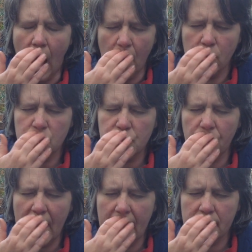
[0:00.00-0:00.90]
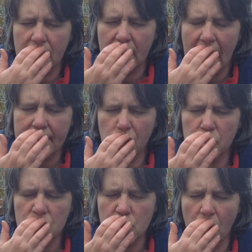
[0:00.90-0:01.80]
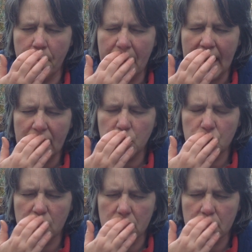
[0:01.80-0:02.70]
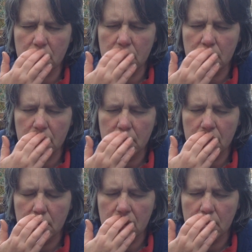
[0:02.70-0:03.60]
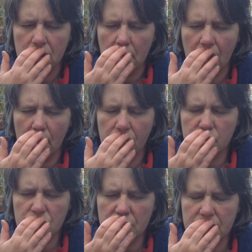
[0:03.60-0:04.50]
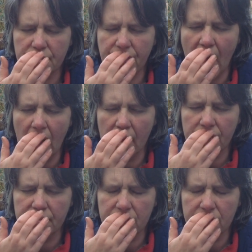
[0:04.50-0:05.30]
I also had a tonsil operation. I was just 5.